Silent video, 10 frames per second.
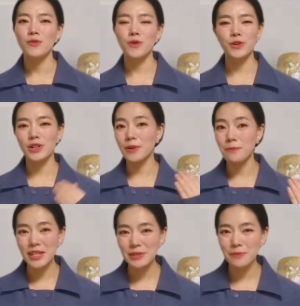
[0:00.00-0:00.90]
for your
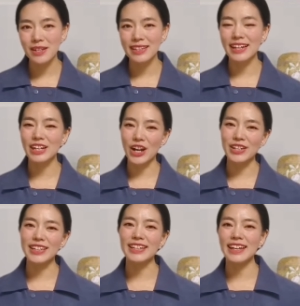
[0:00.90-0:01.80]
commitment in
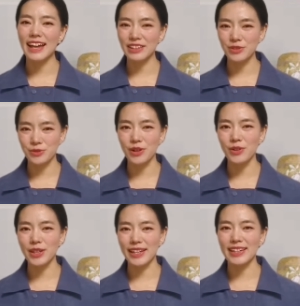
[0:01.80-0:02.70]
learning and
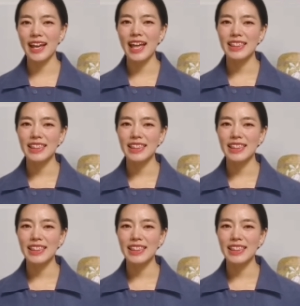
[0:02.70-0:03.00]
growing.